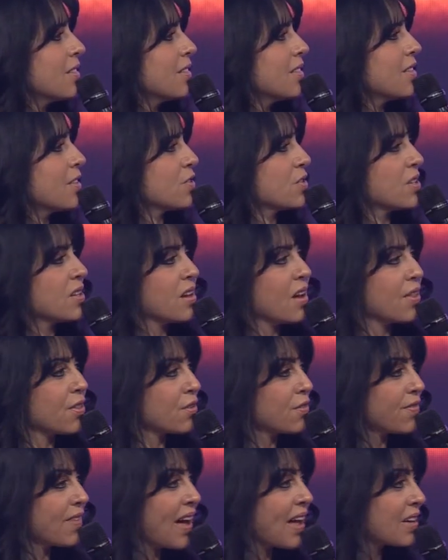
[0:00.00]
There's
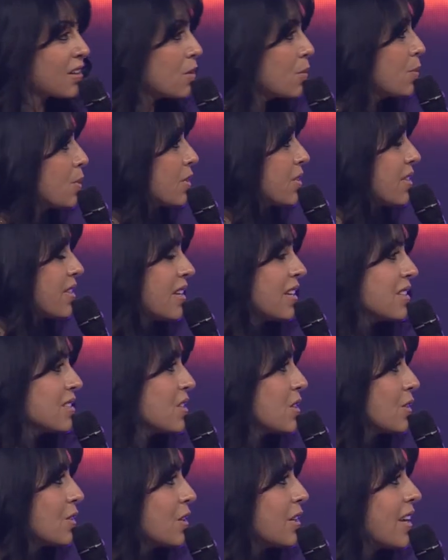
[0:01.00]
another valuable thing
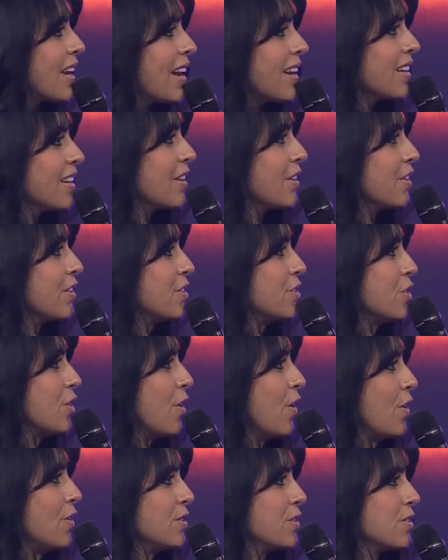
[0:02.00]
to look at here in
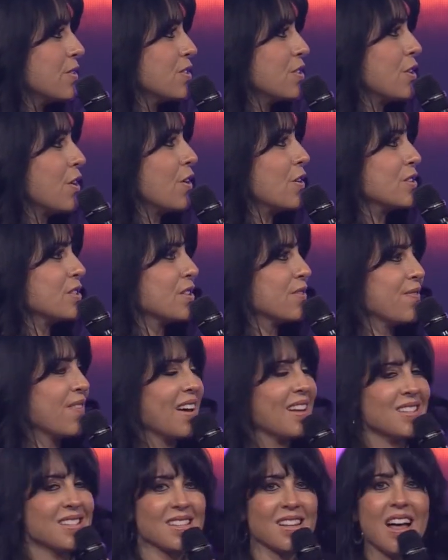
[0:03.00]

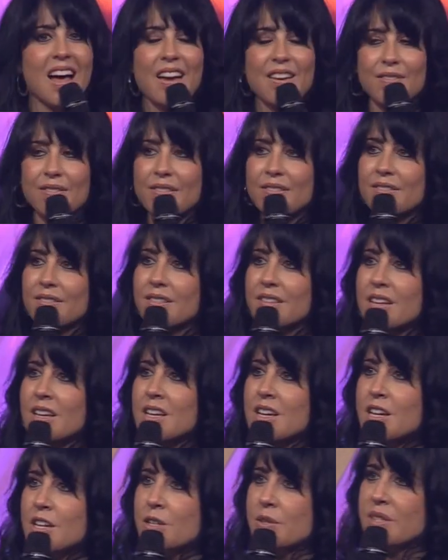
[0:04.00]
Jehoshaphat's life.
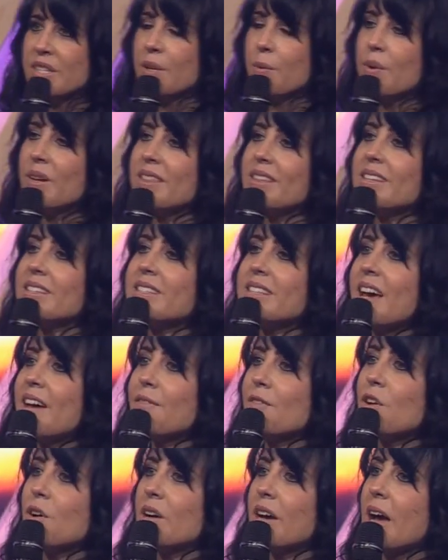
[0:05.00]
You see, when the
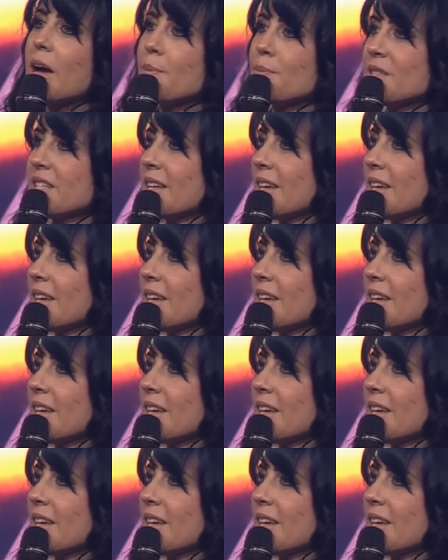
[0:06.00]
devil comes